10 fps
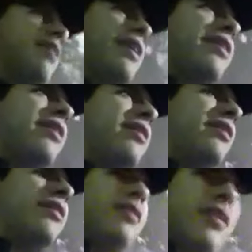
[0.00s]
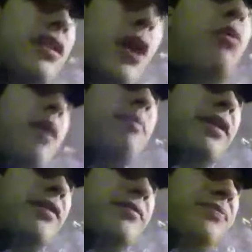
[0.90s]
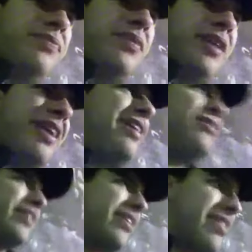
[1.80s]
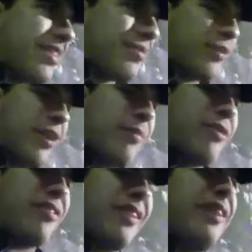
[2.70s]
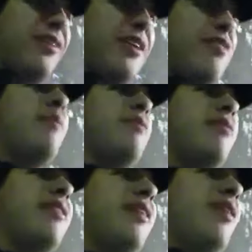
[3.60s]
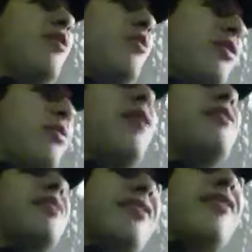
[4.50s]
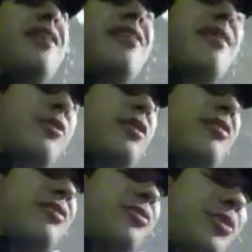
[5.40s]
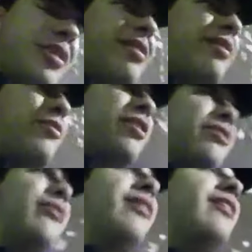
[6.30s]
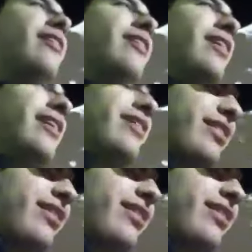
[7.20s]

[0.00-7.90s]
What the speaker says: like a weapon, like you can set the parameters to kill this person with wearing a samurai suit with a samurai sword. It's